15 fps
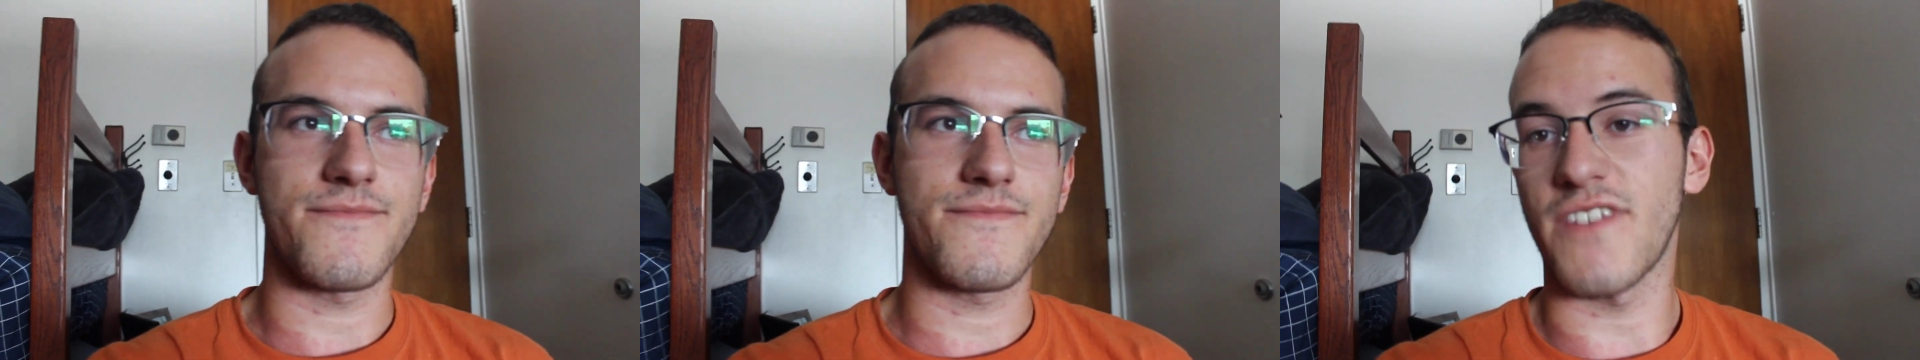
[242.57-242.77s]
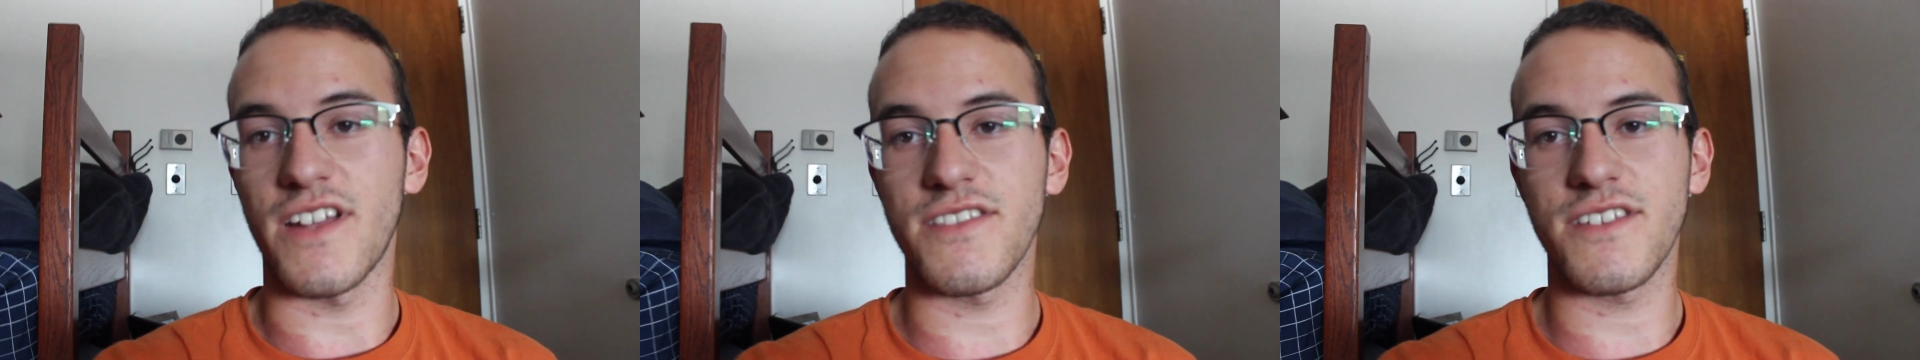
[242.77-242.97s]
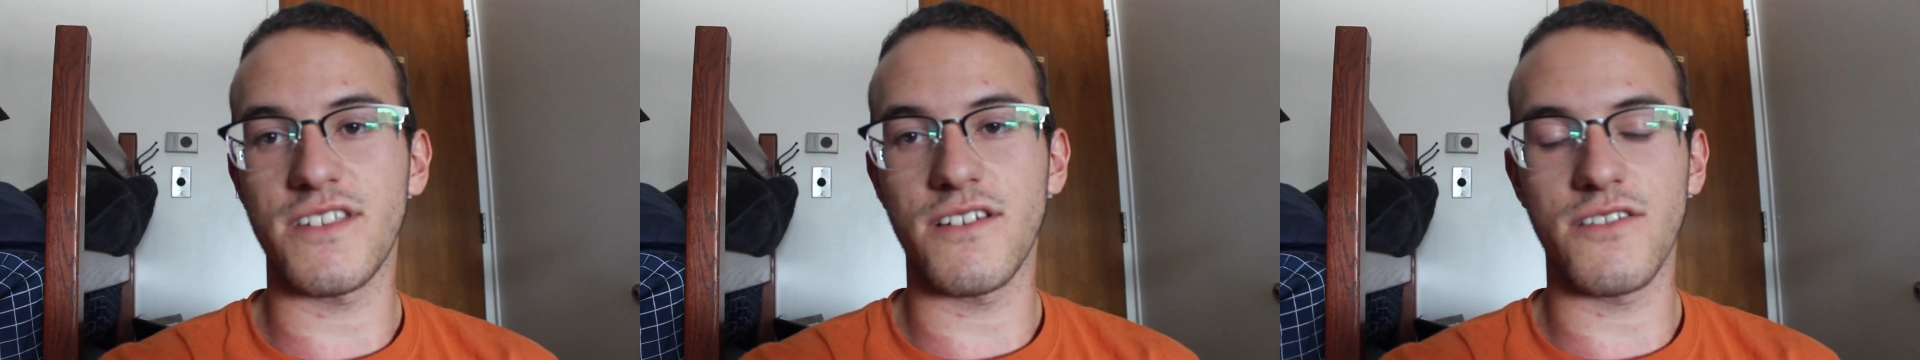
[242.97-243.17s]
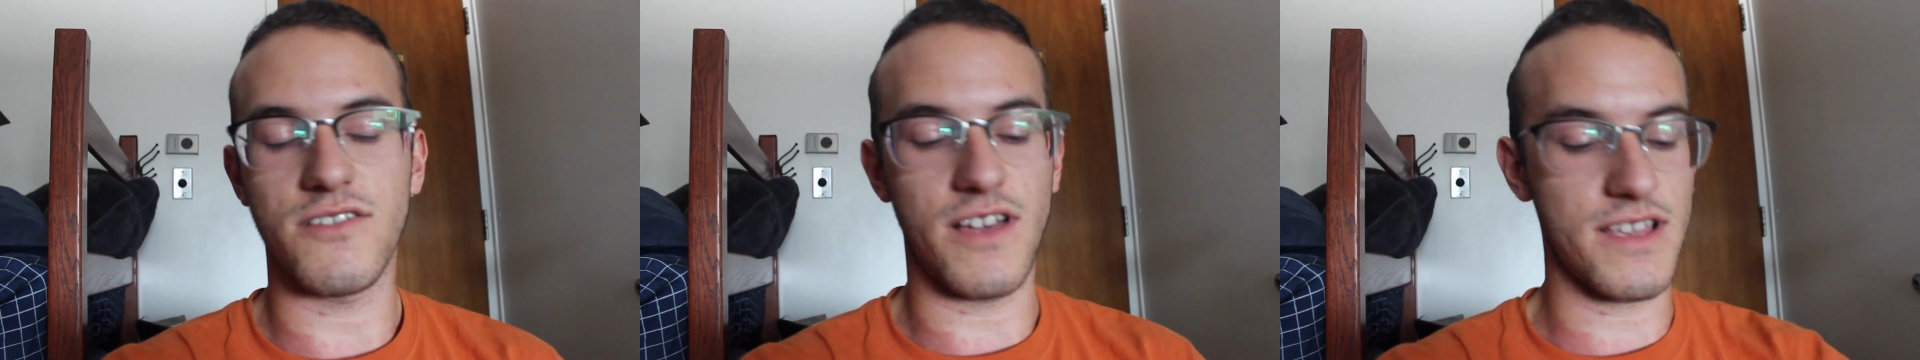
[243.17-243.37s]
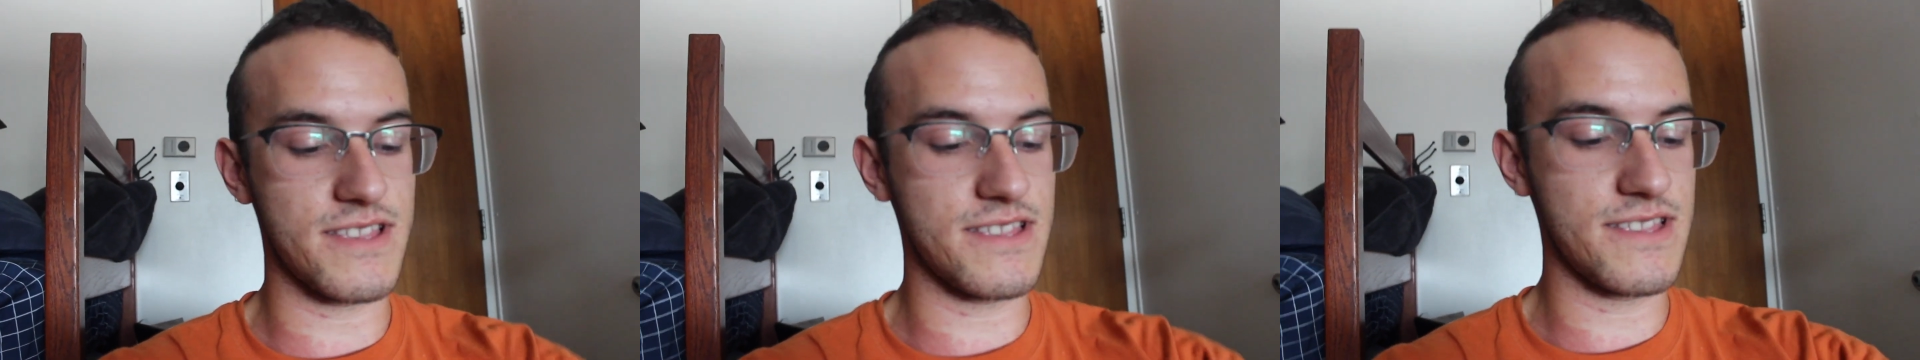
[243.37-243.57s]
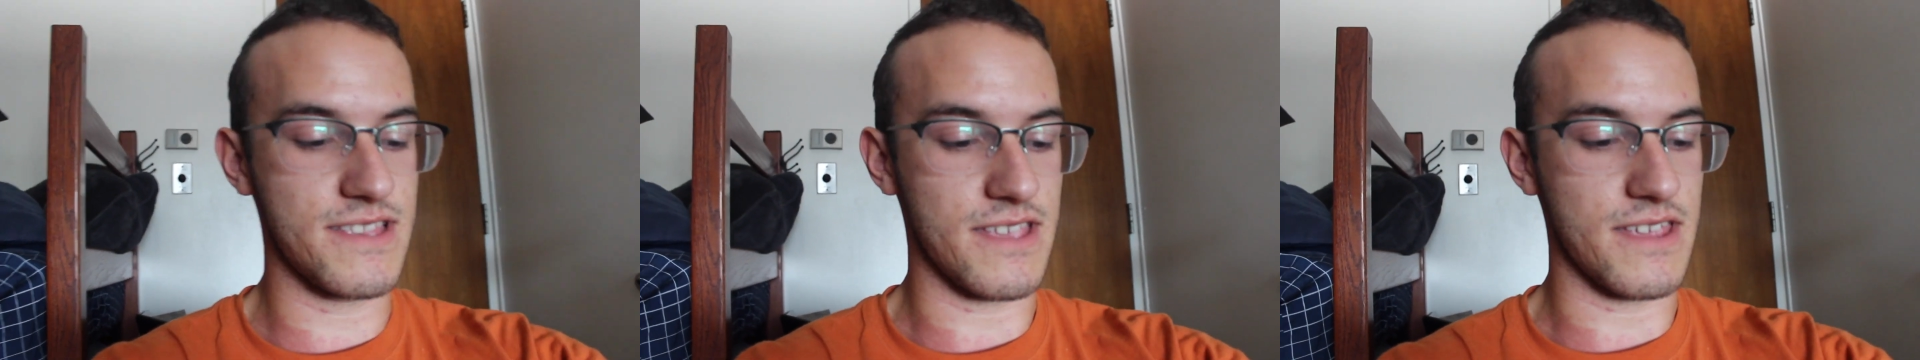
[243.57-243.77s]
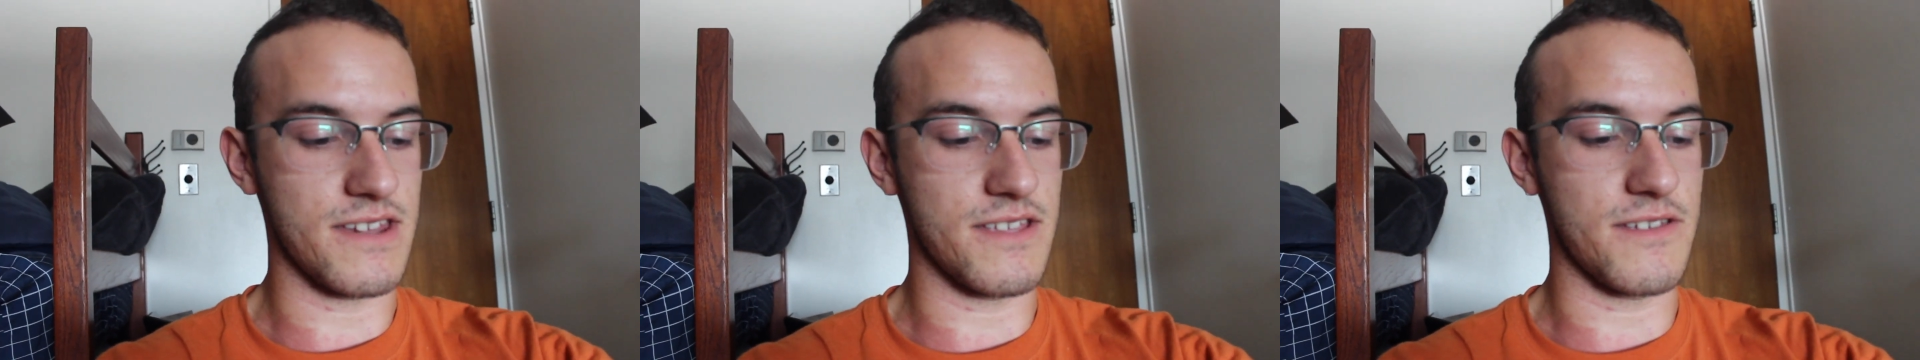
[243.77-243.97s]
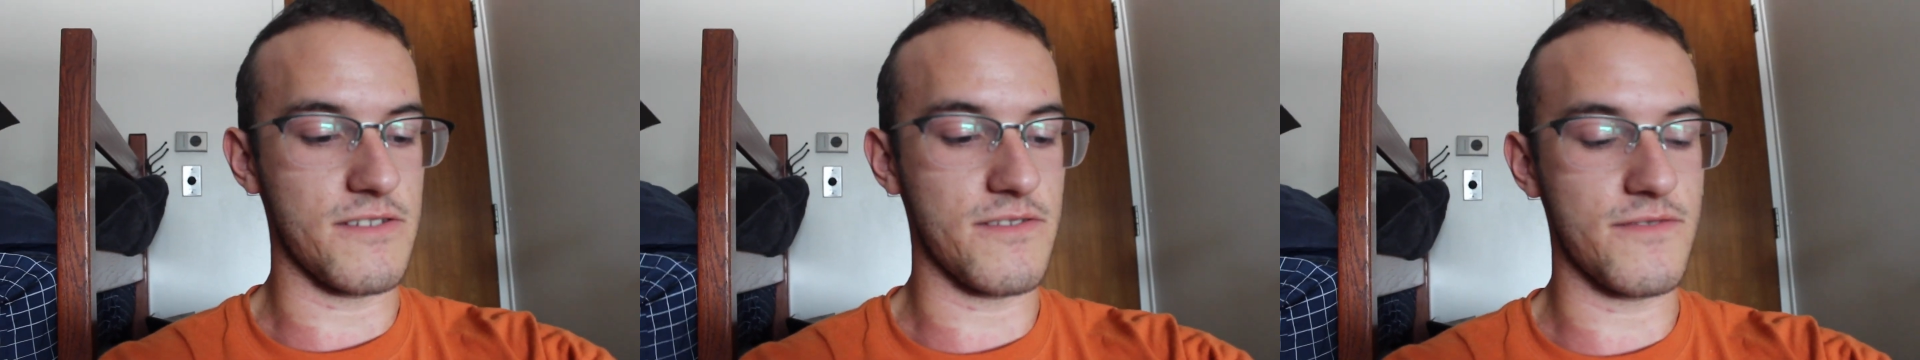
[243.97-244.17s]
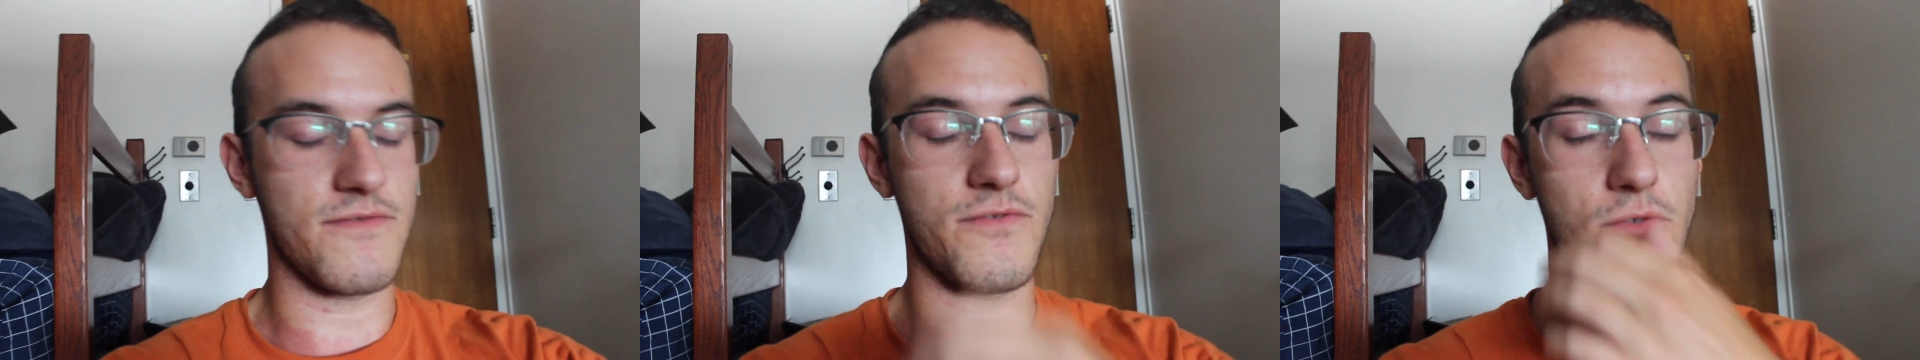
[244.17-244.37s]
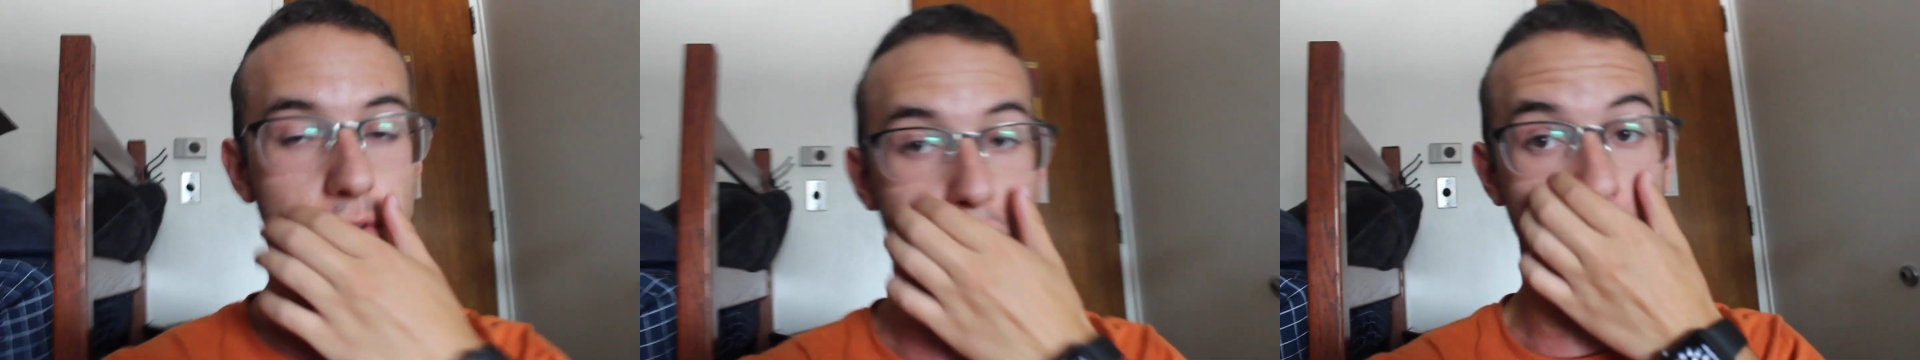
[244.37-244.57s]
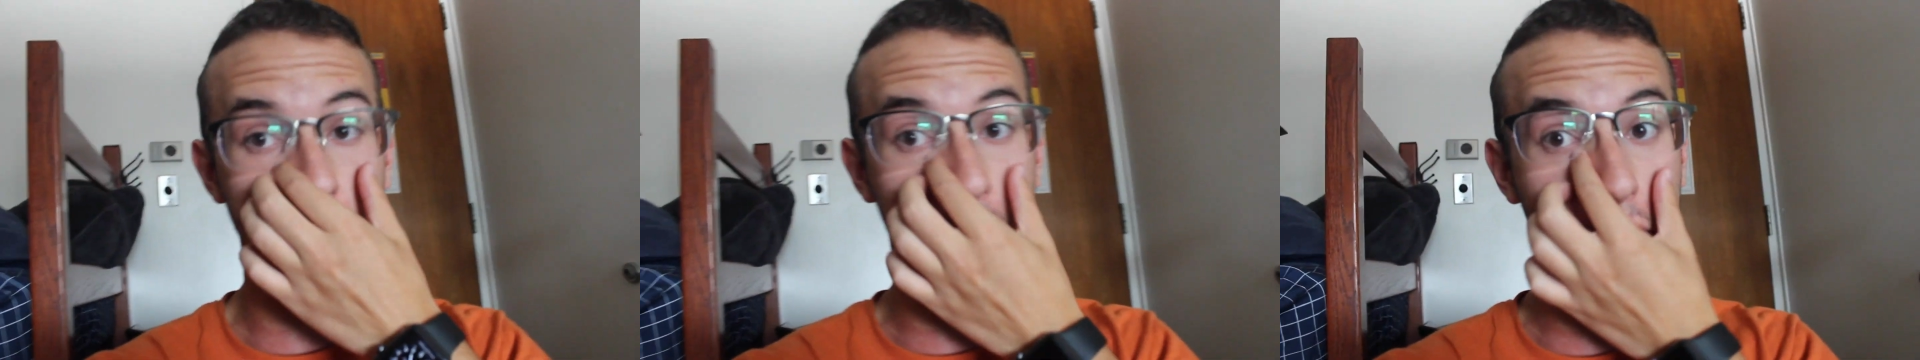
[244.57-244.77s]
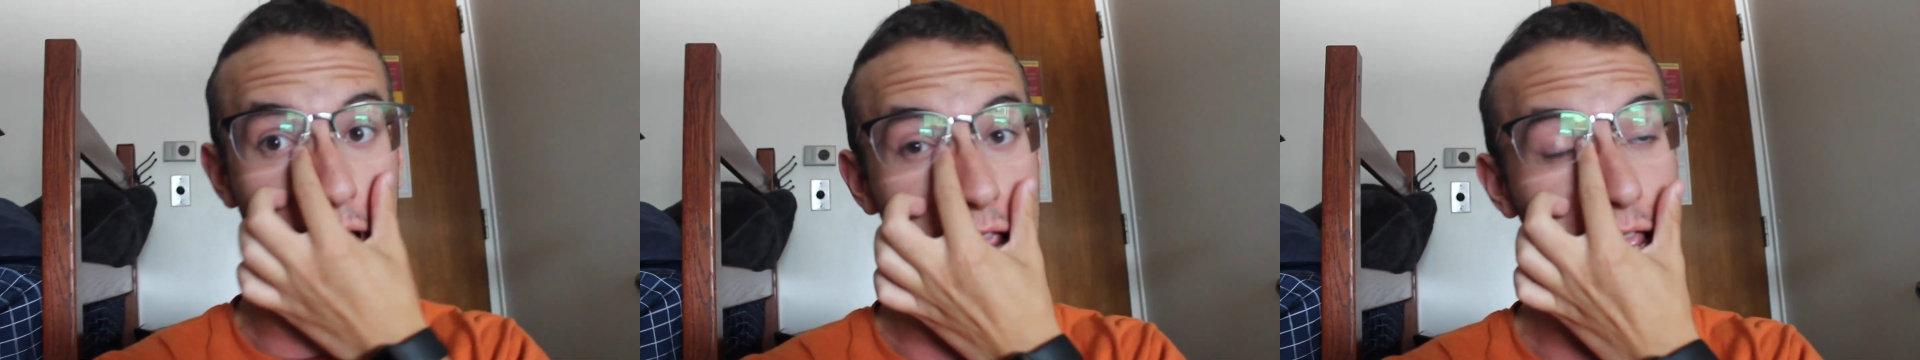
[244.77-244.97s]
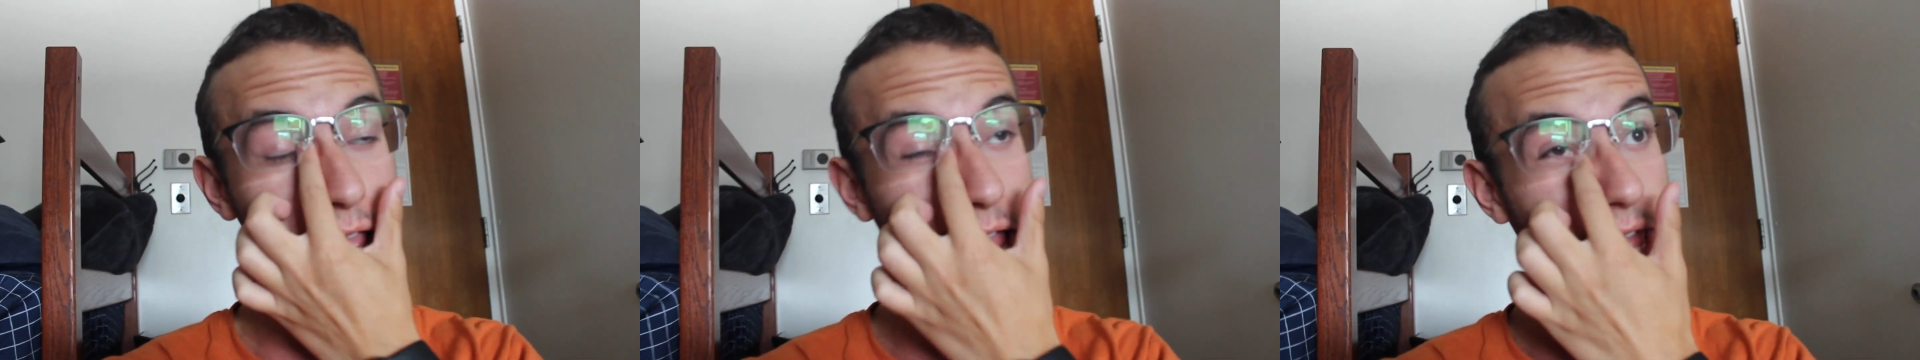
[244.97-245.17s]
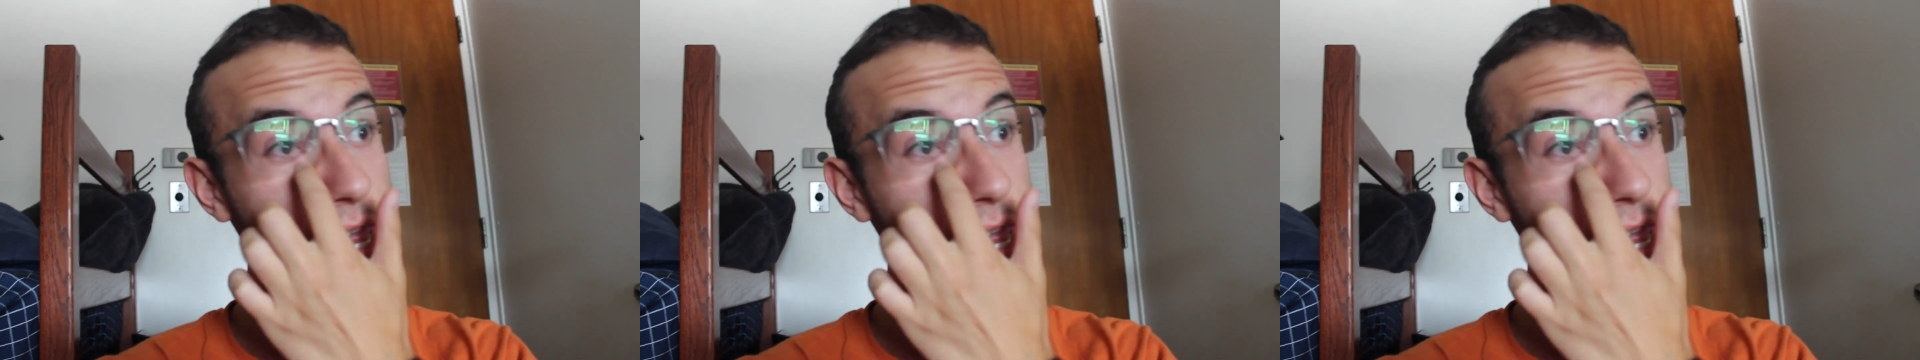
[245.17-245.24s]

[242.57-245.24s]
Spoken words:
Finally done classes at 4:30,